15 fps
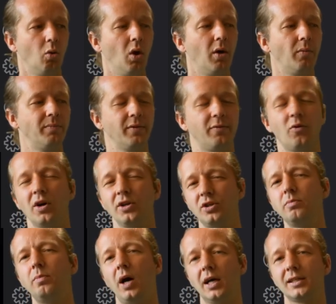well, before I
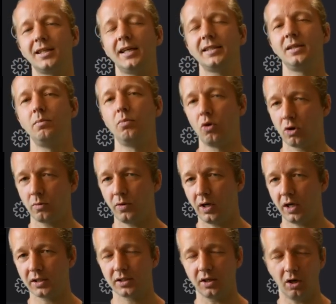do box sizing border
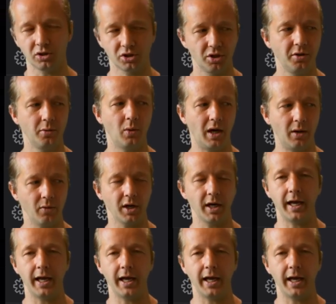box, I'll show you why we're